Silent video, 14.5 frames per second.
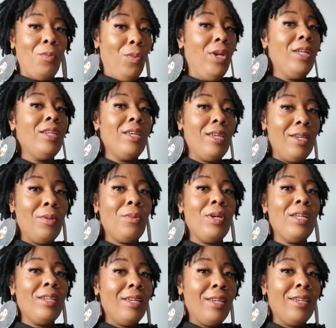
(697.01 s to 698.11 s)
winning,
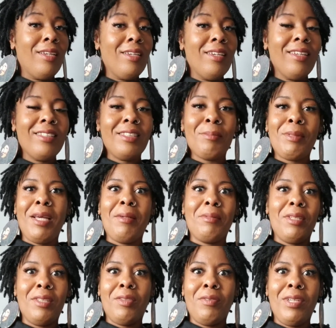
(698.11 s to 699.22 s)
and sometimes
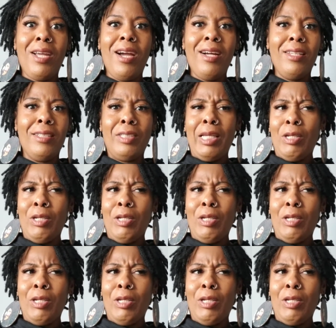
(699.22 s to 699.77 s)
they're $3.